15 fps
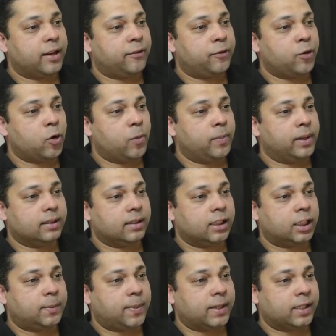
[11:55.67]
If you omit
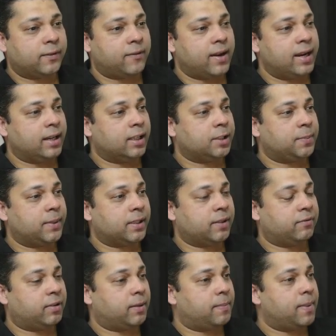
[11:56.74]
specifying a
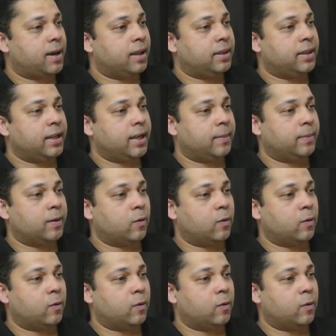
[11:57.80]
specific path name,